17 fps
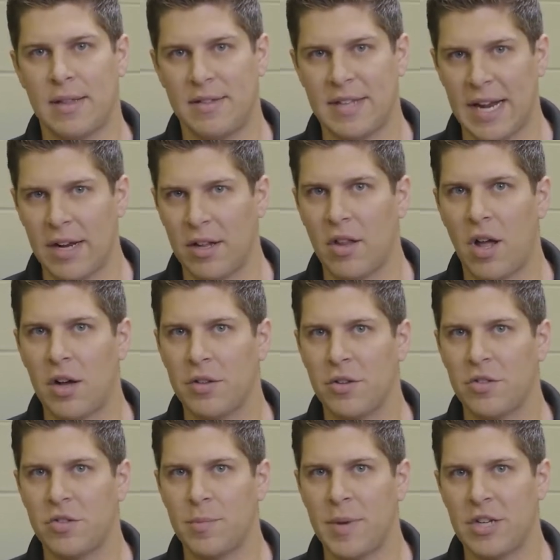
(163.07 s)
data log
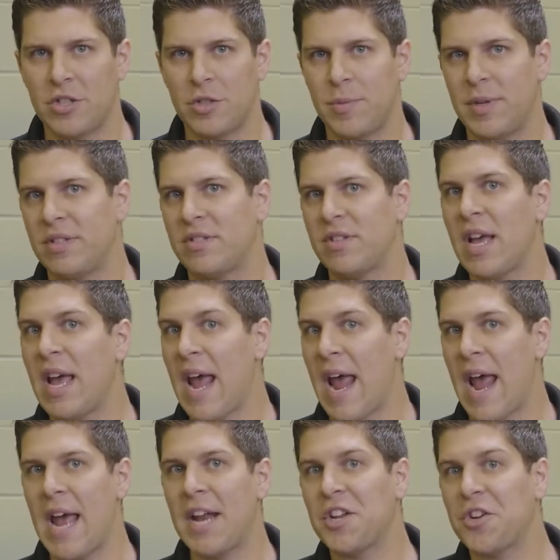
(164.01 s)
those measurements,
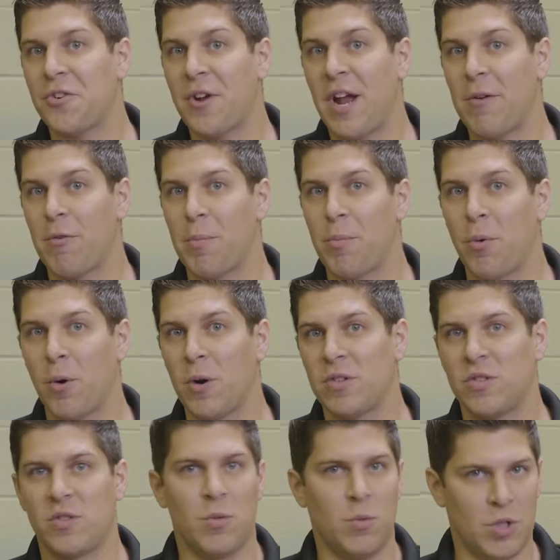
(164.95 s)
and create
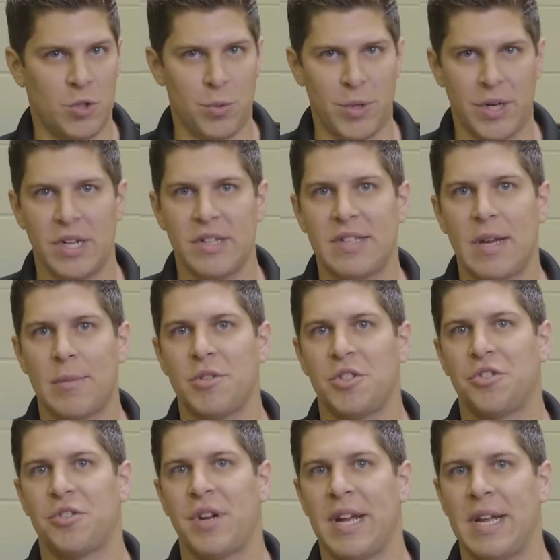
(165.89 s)
reports, which we're going to
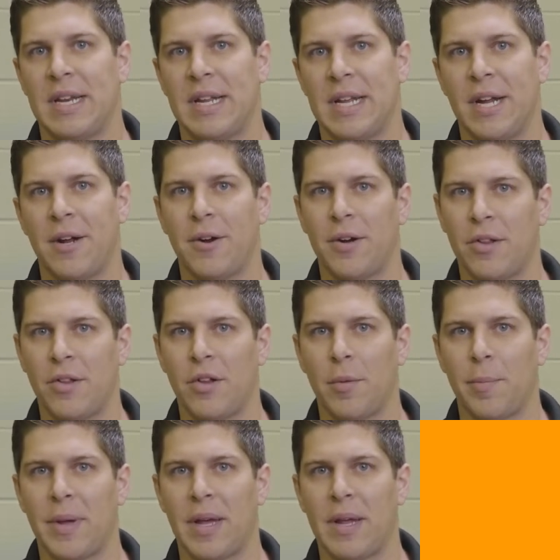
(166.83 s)
demonstrate here in a
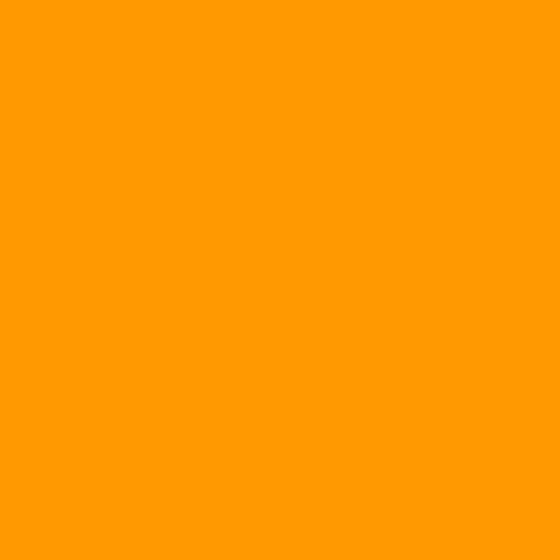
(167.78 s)
little bit.